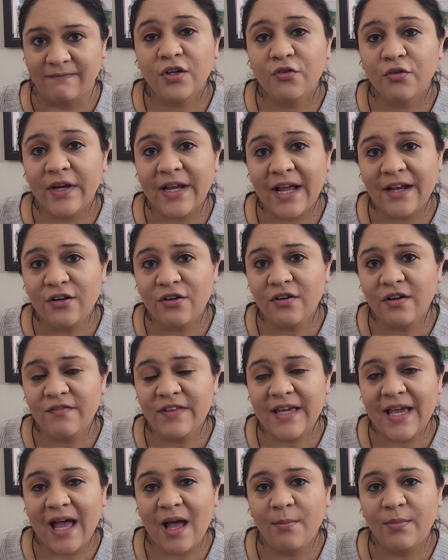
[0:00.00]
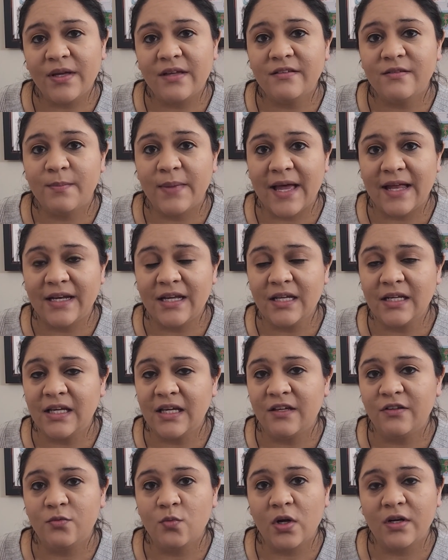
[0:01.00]
The creator of the app is Bennett.
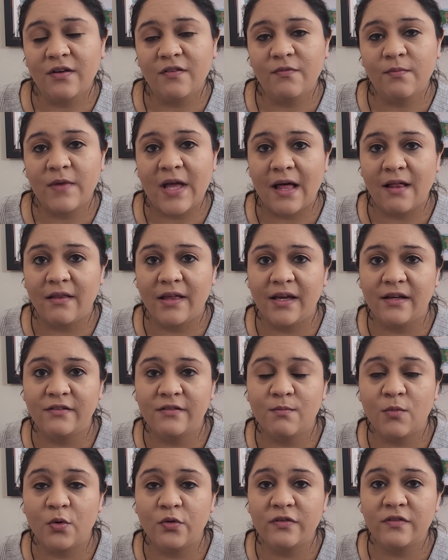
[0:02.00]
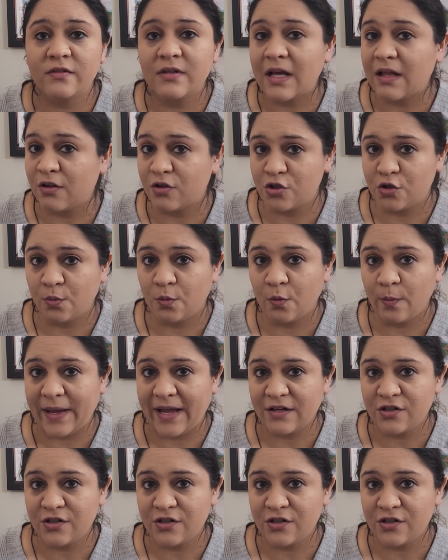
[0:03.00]
He's one of LA's most eligible